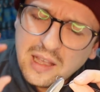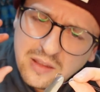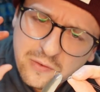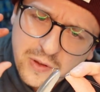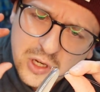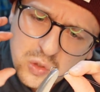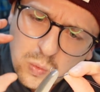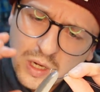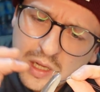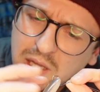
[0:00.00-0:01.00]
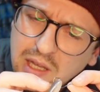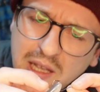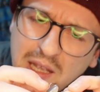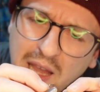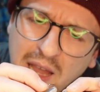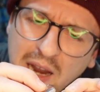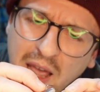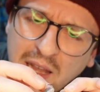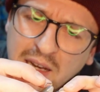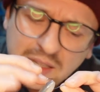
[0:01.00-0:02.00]
The fish will
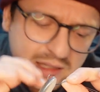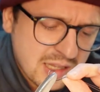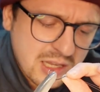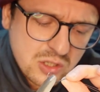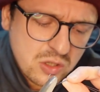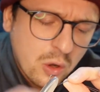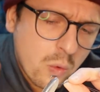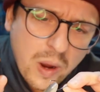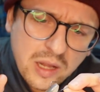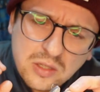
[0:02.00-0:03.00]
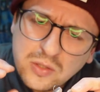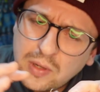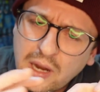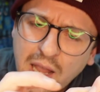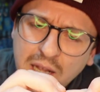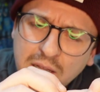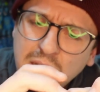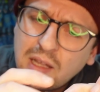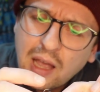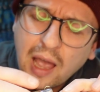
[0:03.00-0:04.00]
inhale it. There's no weight to inhale
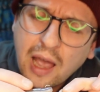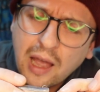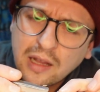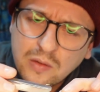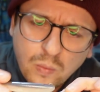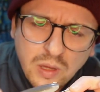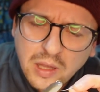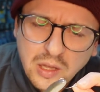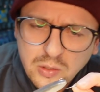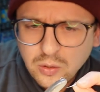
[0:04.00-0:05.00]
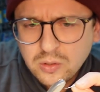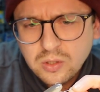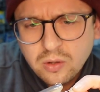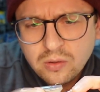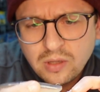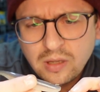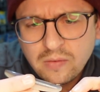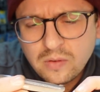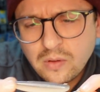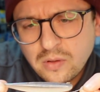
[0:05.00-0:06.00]
and will get hooked on,
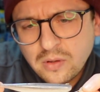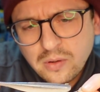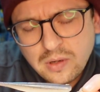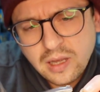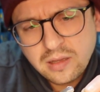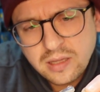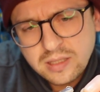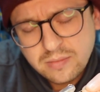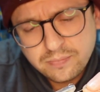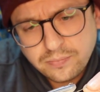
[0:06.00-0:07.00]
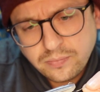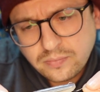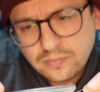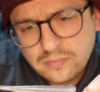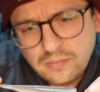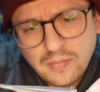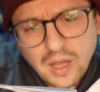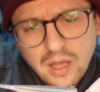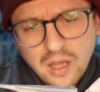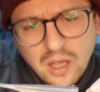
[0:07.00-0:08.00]
even on a hook like this.
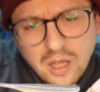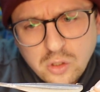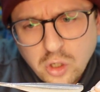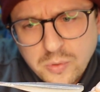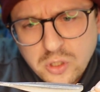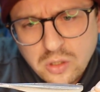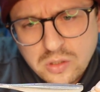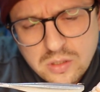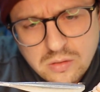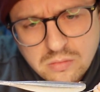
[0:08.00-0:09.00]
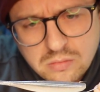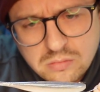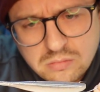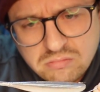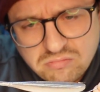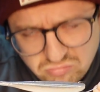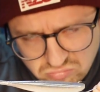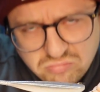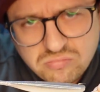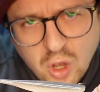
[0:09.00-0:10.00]
Drop shot,
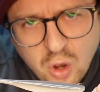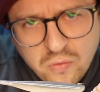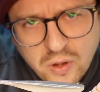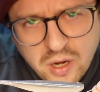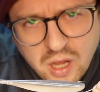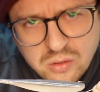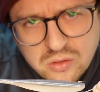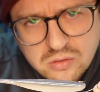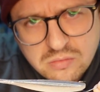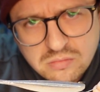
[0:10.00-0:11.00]
over and out.